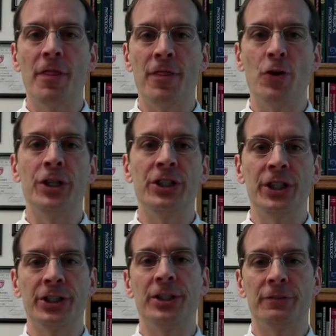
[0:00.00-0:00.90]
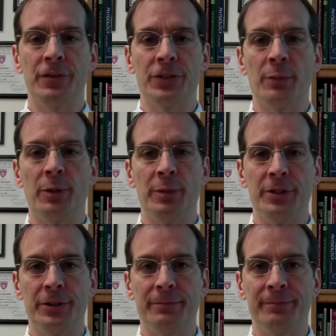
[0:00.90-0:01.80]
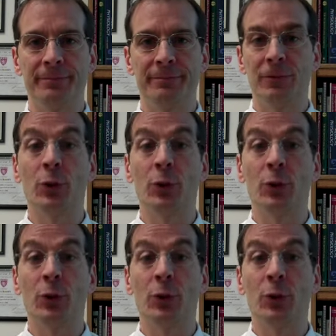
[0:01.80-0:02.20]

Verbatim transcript: 36 different supplements. The